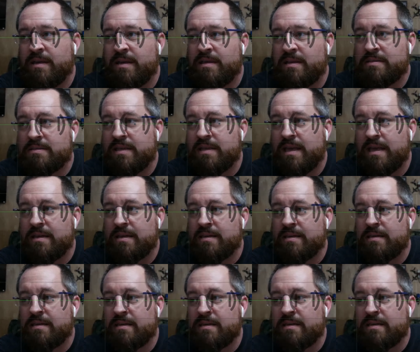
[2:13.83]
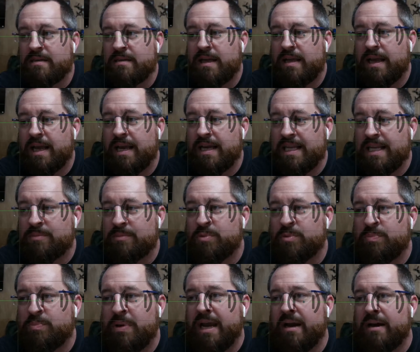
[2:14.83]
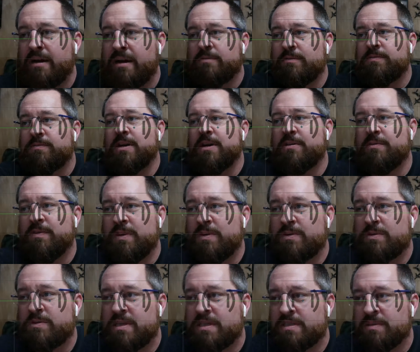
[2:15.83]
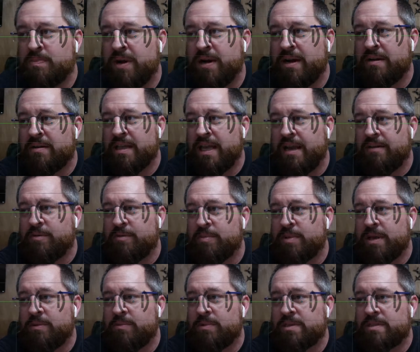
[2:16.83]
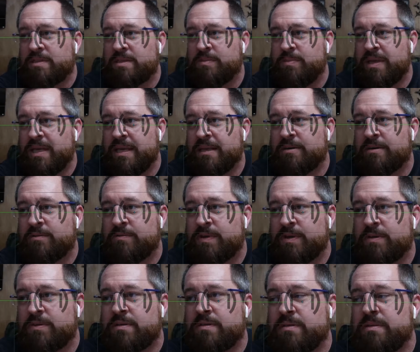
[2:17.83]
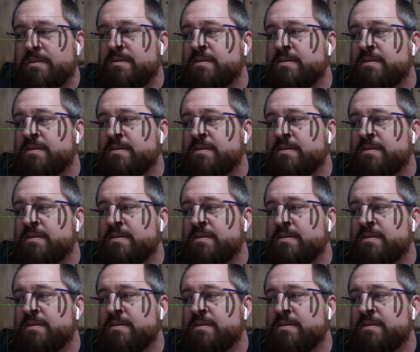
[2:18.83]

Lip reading: How's that? I got to get prepared for interviews because apparently everybody wants to be interviewed.